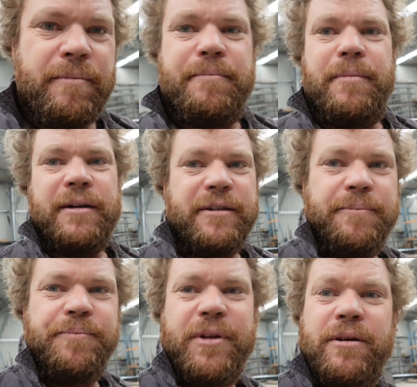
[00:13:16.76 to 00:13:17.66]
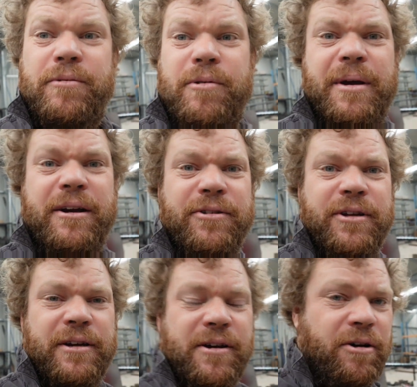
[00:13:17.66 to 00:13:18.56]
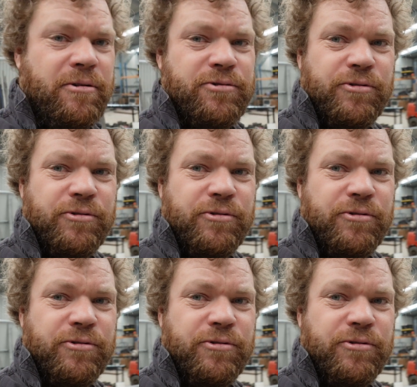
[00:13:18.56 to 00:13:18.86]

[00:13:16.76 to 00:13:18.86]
But we're back on the old